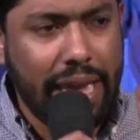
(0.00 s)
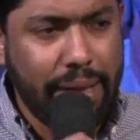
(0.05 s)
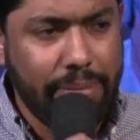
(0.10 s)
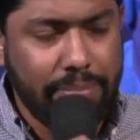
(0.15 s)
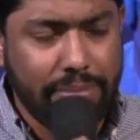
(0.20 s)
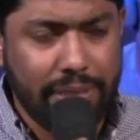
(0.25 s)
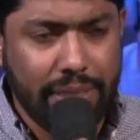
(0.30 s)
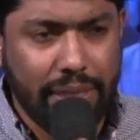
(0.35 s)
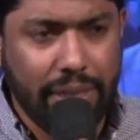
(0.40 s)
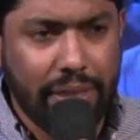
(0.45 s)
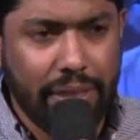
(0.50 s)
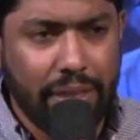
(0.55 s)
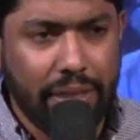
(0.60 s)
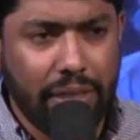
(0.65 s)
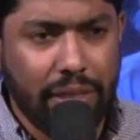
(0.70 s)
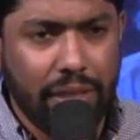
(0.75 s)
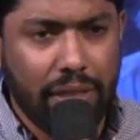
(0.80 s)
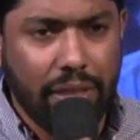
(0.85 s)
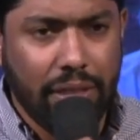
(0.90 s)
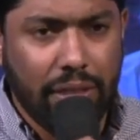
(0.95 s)
empty,
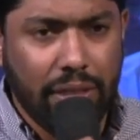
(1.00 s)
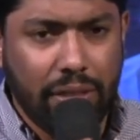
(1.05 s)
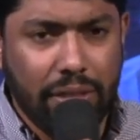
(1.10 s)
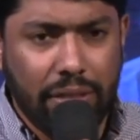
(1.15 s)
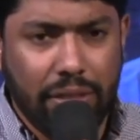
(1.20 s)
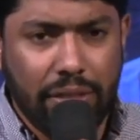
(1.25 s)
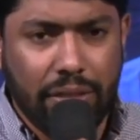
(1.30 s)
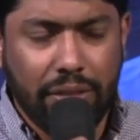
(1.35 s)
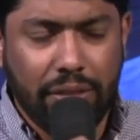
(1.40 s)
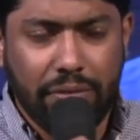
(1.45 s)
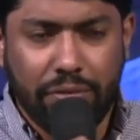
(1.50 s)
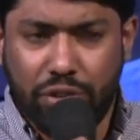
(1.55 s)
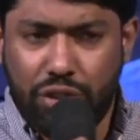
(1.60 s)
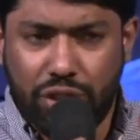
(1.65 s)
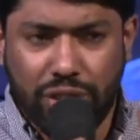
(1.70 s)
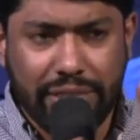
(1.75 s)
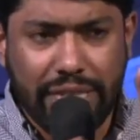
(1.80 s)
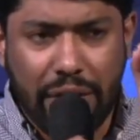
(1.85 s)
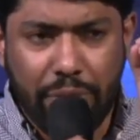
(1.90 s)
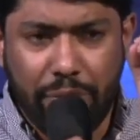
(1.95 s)
would
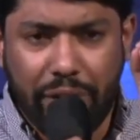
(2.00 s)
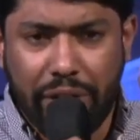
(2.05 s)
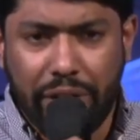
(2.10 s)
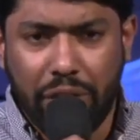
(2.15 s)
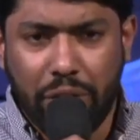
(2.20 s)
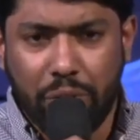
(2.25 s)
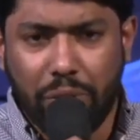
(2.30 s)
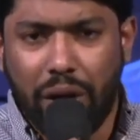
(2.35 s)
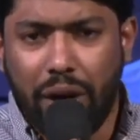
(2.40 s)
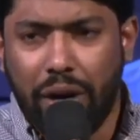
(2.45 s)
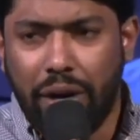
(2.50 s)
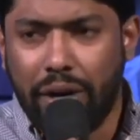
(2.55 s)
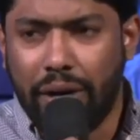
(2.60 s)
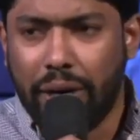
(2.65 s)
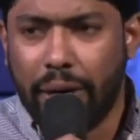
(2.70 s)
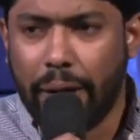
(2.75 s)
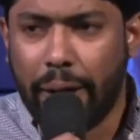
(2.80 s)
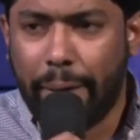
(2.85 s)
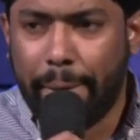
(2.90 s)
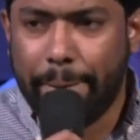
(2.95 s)
you stand where you are?
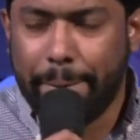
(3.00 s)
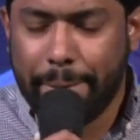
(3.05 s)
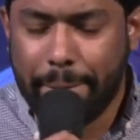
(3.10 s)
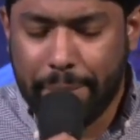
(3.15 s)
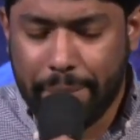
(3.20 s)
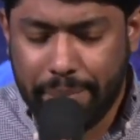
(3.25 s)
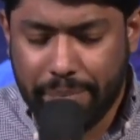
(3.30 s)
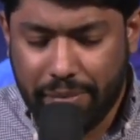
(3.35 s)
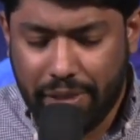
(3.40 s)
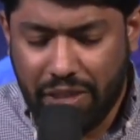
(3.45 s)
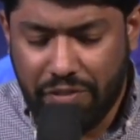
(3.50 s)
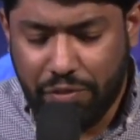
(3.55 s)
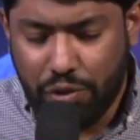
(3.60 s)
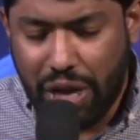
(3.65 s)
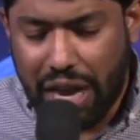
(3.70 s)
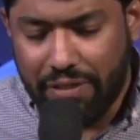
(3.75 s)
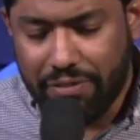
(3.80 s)
if you